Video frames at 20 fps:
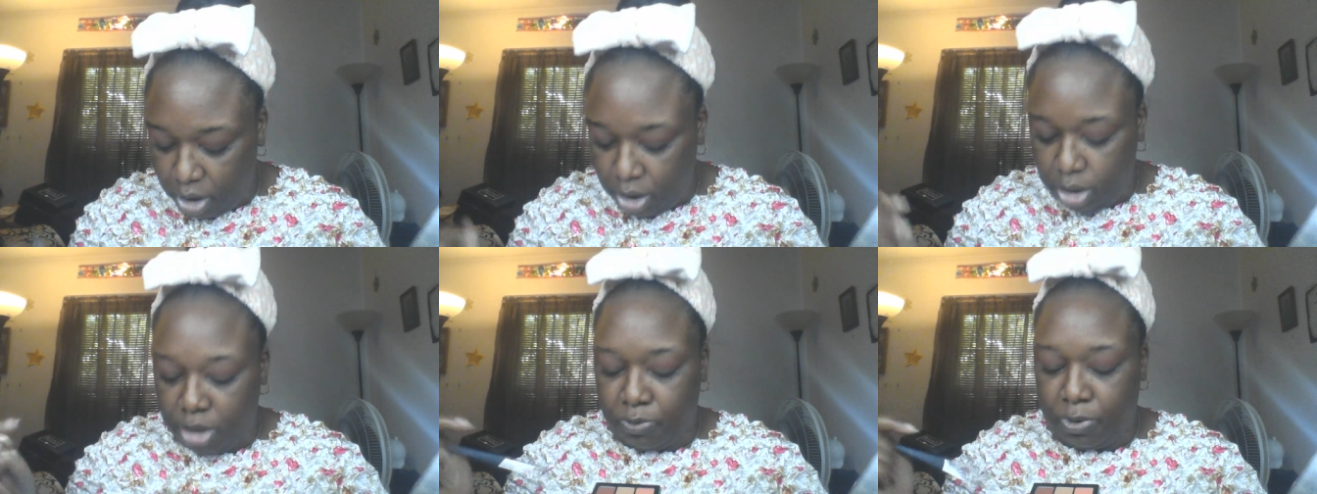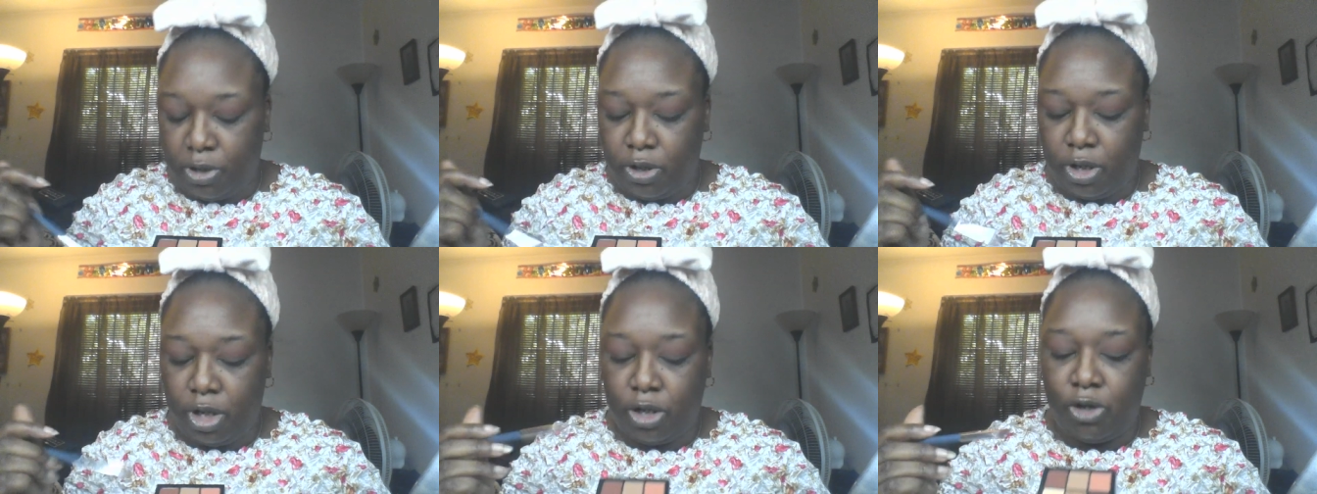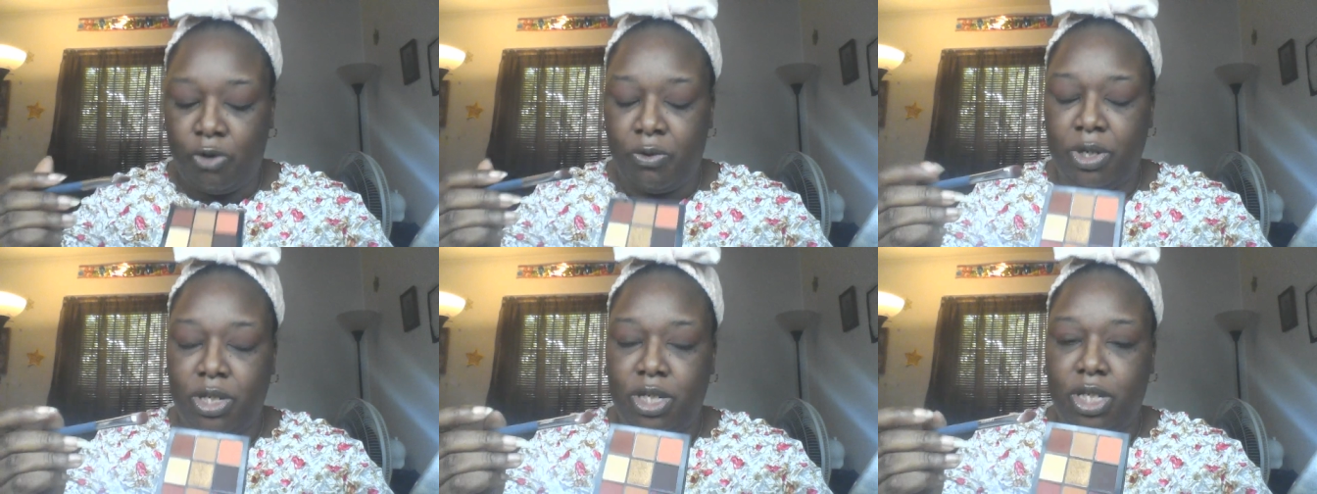So we're going to
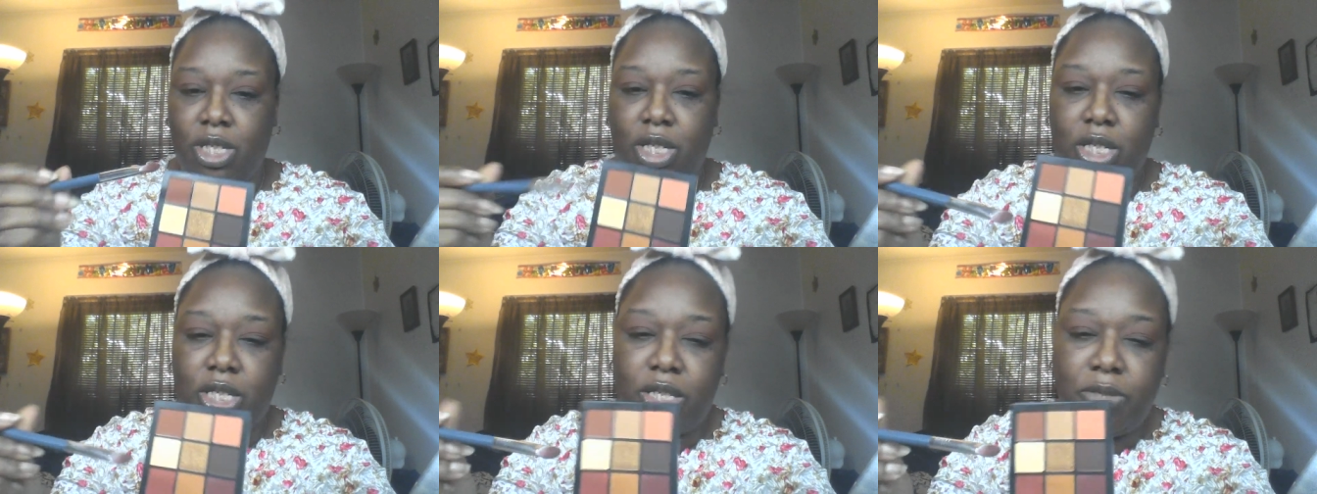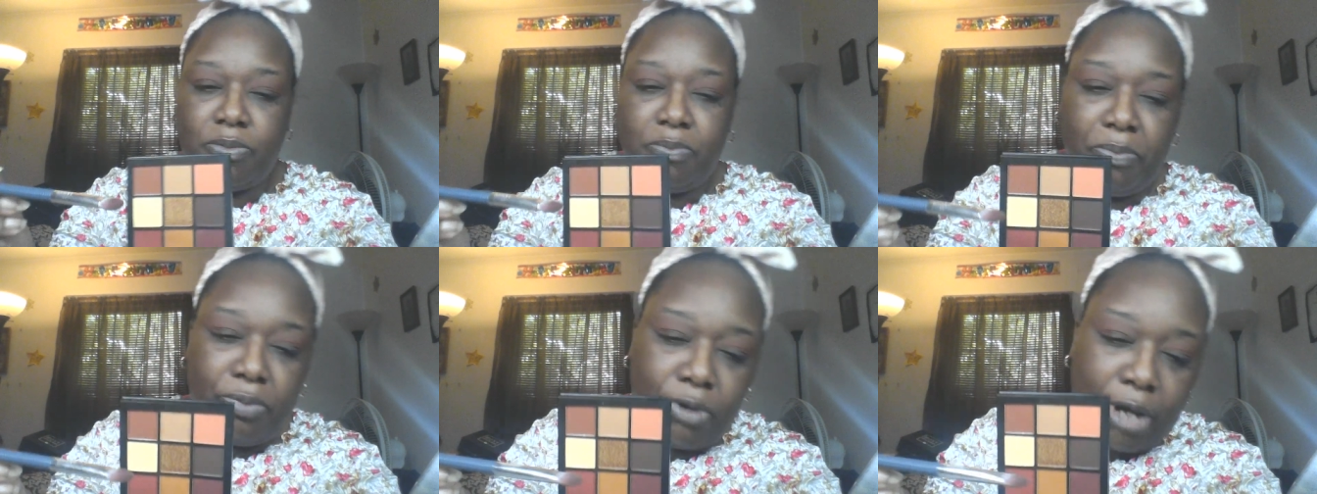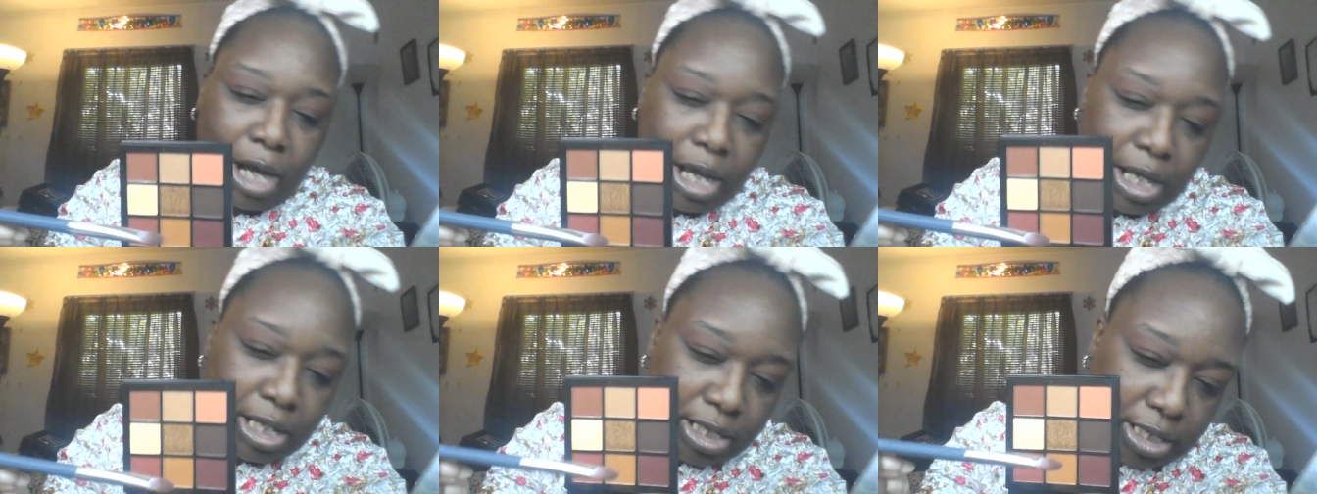go into this
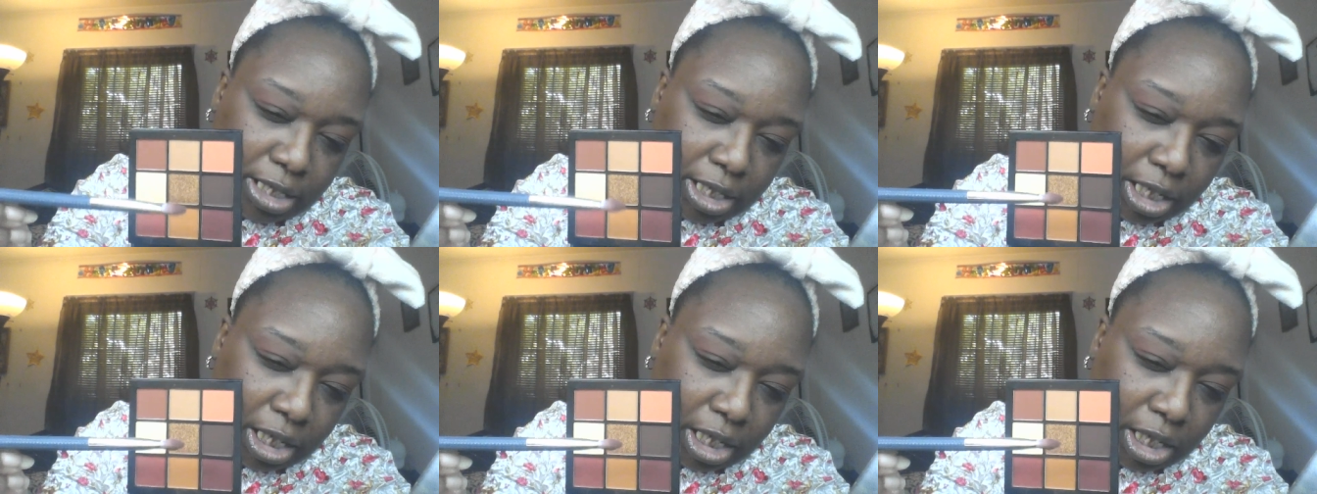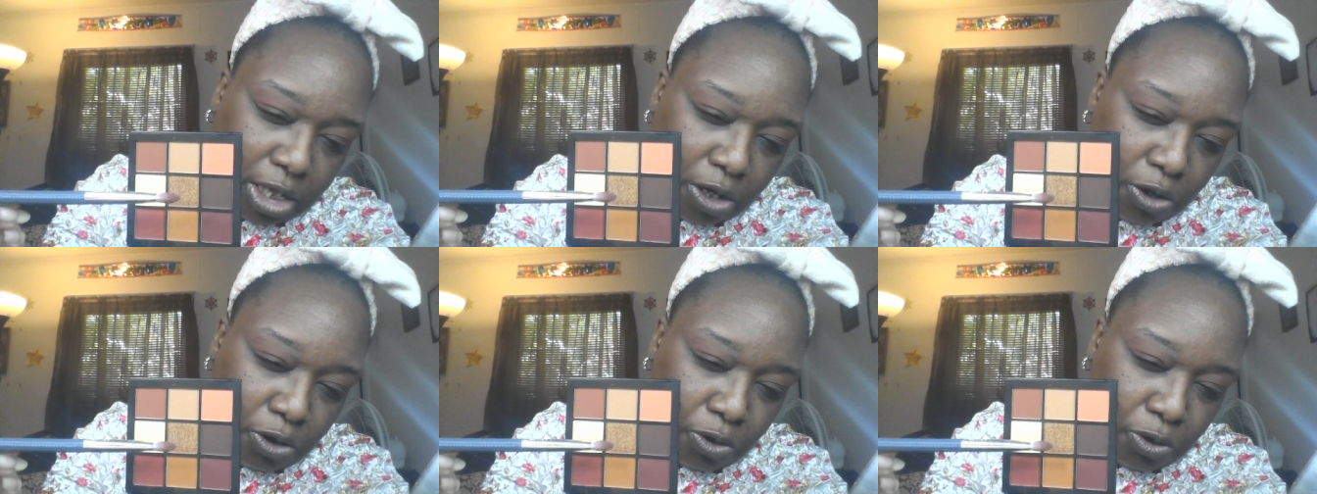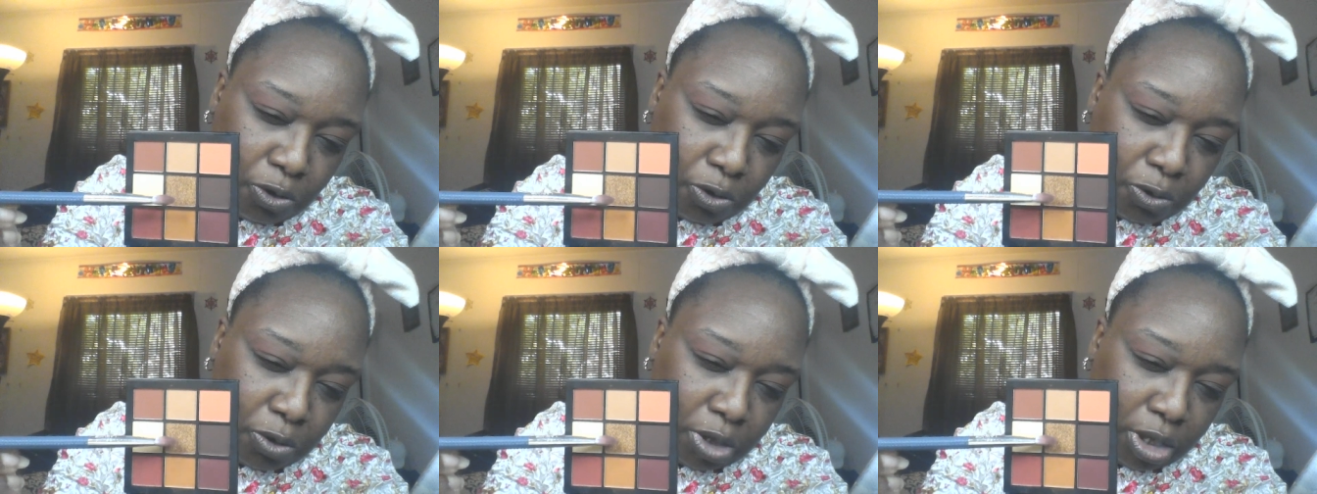bronzy
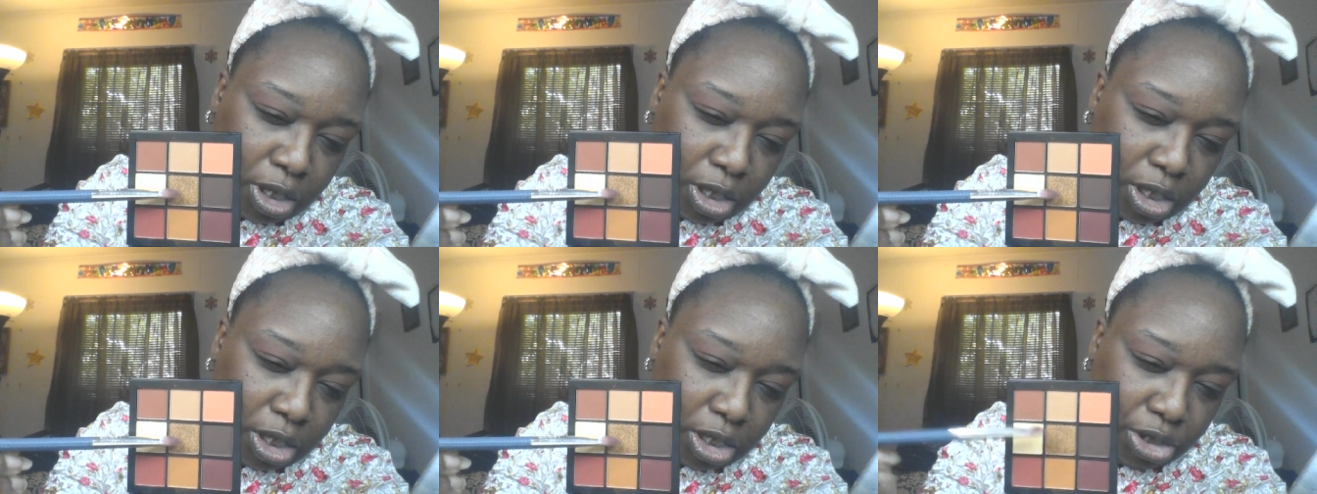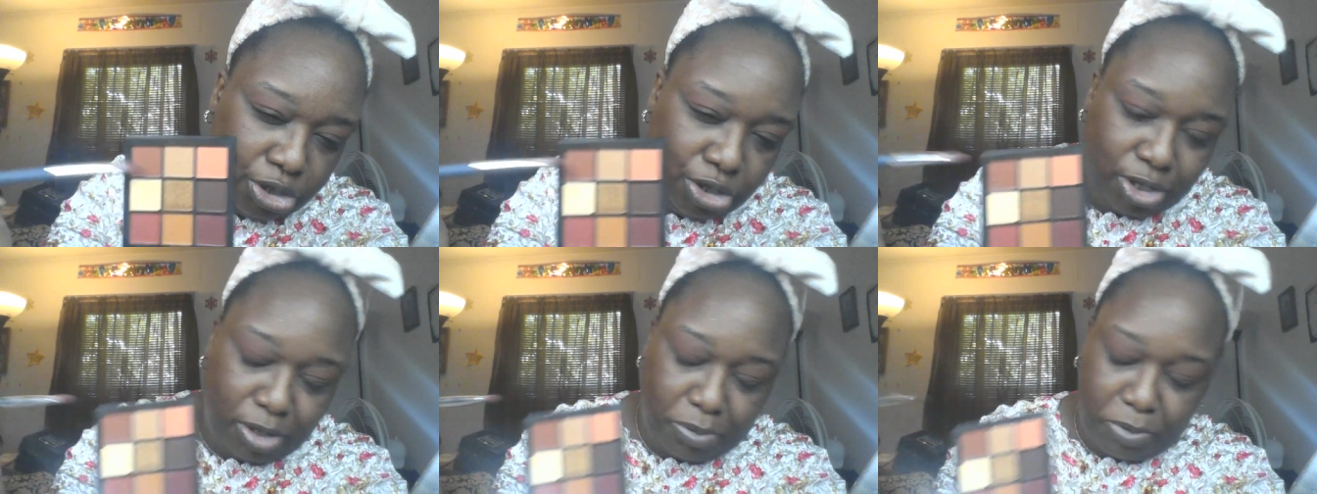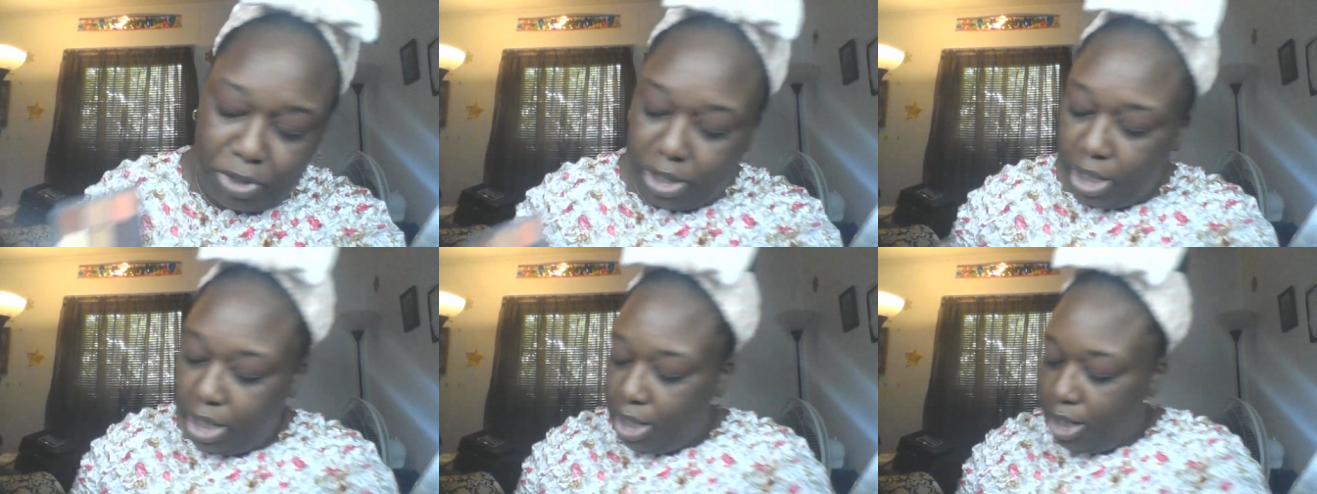gold
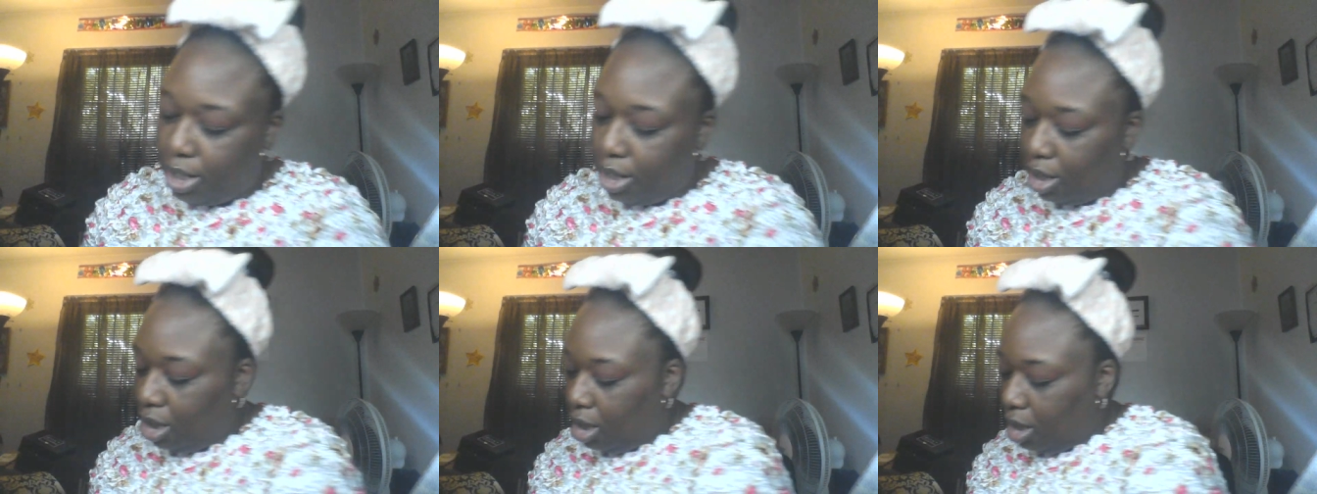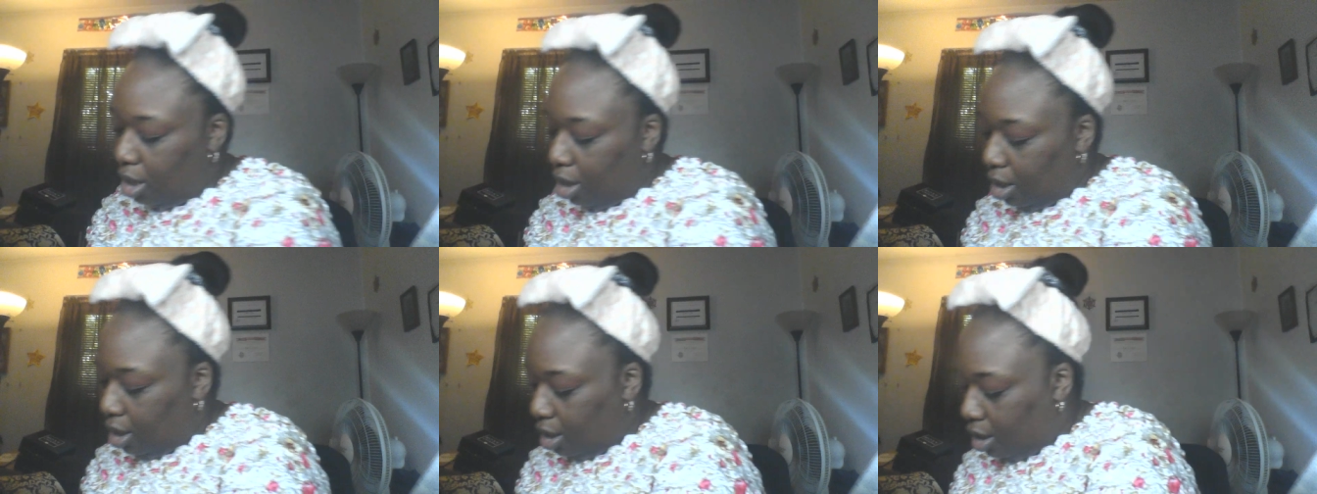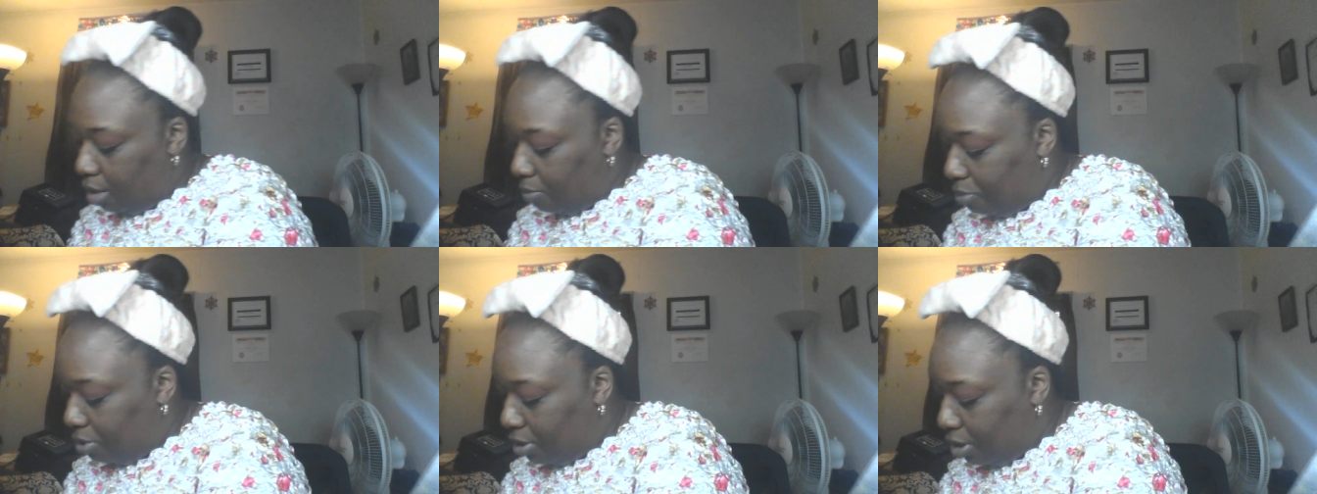shimmer here
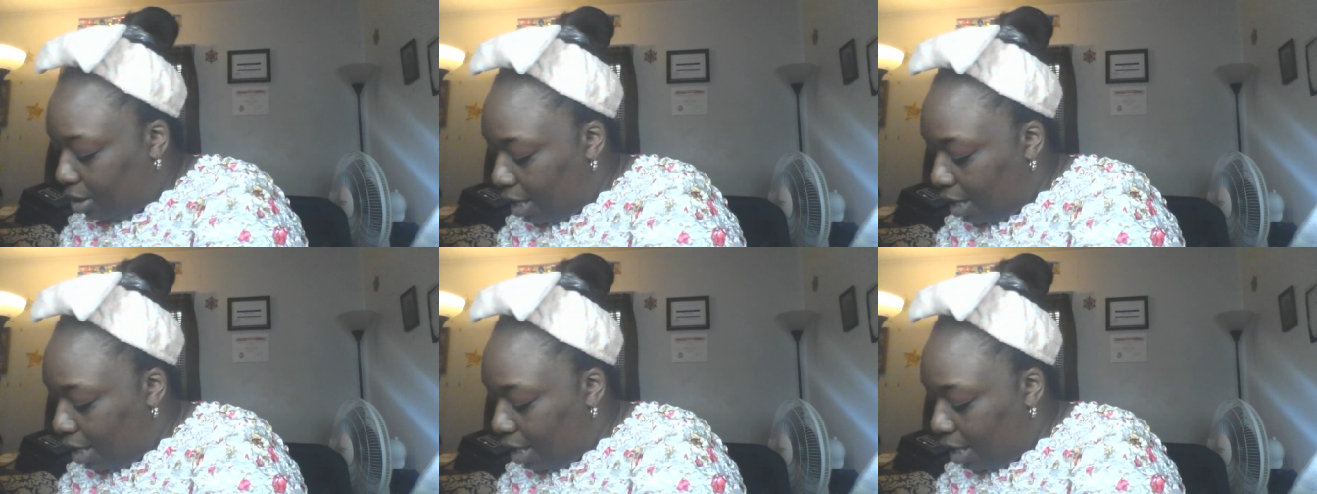and put